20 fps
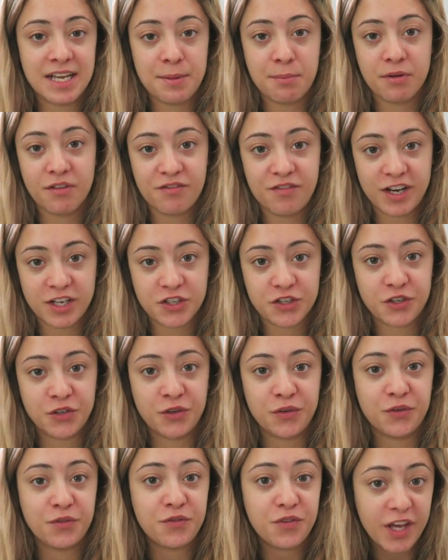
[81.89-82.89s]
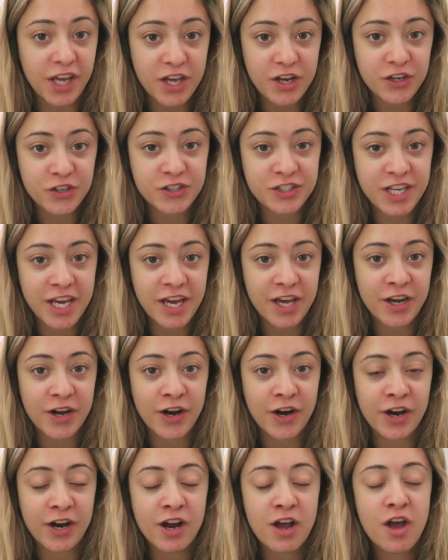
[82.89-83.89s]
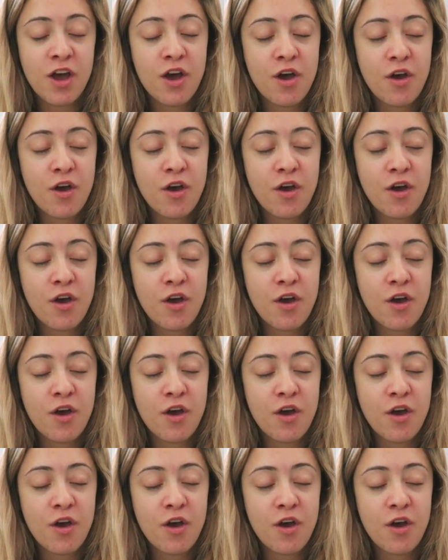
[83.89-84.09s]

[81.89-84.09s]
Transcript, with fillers: a professional figure skater.